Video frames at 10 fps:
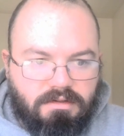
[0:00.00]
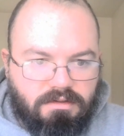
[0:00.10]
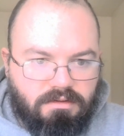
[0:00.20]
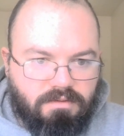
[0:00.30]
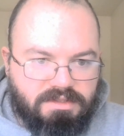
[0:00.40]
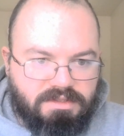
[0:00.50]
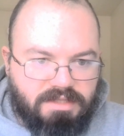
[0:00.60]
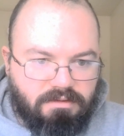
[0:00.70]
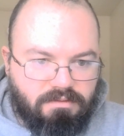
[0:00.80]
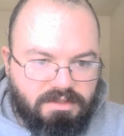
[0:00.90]
who was that?
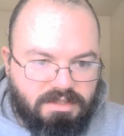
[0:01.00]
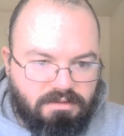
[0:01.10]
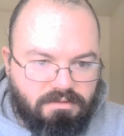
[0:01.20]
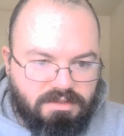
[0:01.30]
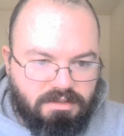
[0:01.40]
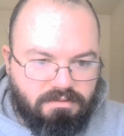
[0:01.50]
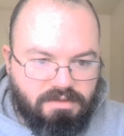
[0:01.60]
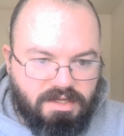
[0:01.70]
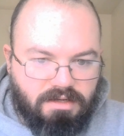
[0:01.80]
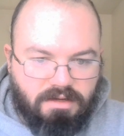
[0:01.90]
Who was that? Who was that? Who
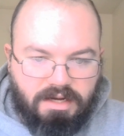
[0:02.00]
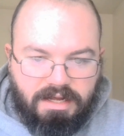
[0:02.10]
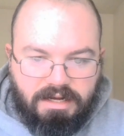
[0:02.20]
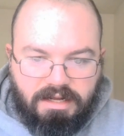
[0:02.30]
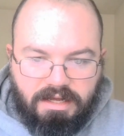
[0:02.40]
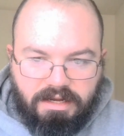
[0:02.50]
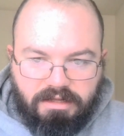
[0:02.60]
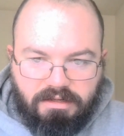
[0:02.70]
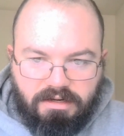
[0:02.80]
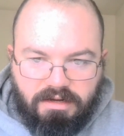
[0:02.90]
was that? Hold on, I got I got to
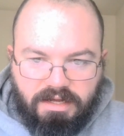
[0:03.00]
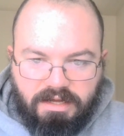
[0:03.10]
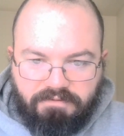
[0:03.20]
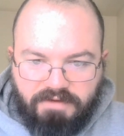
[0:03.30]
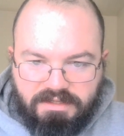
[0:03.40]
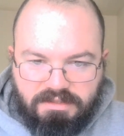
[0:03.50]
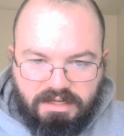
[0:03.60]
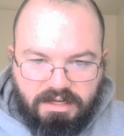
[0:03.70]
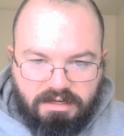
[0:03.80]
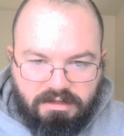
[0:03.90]
clar- I got to fix
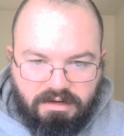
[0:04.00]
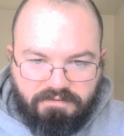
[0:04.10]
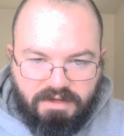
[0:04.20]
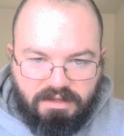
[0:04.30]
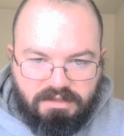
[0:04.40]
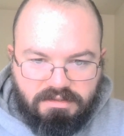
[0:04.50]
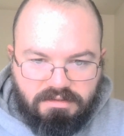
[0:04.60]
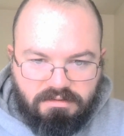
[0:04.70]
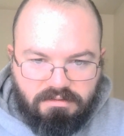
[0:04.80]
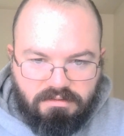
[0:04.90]
I got to clarify this.
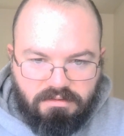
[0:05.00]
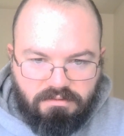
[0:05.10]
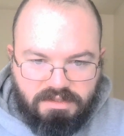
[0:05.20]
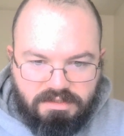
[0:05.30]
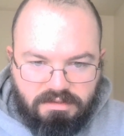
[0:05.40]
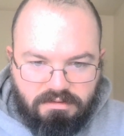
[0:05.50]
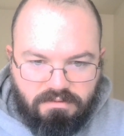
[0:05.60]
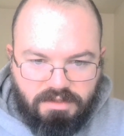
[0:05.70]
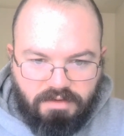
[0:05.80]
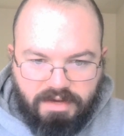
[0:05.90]
Who was it?
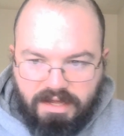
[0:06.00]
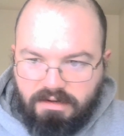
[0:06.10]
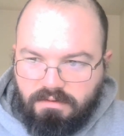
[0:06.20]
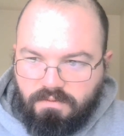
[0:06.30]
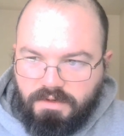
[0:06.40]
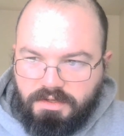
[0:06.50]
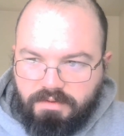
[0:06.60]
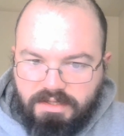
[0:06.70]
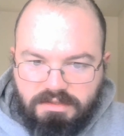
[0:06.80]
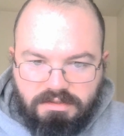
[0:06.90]
Where you at? Where you
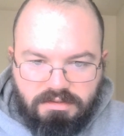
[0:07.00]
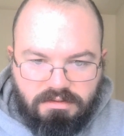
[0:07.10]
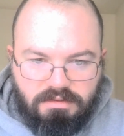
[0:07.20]
is?